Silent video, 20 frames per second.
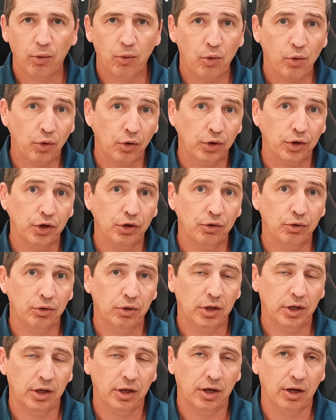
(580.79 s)
or
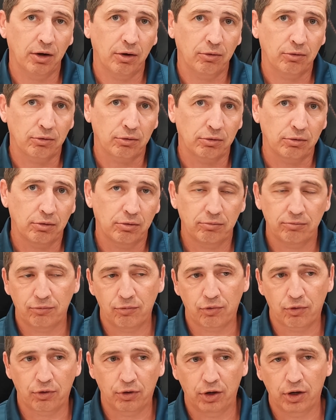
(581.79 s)
you know,
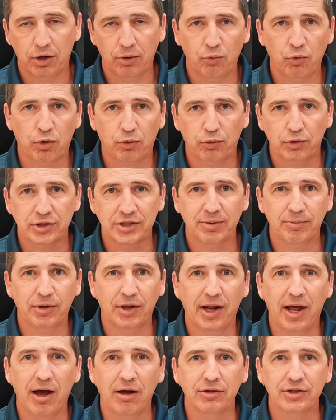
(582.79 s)
or you can work with
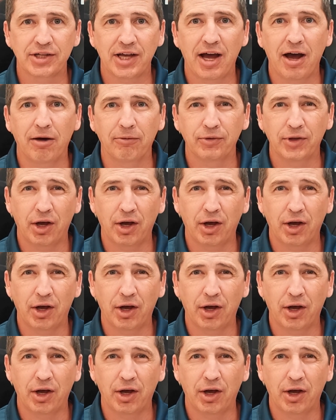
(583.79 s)
something else out.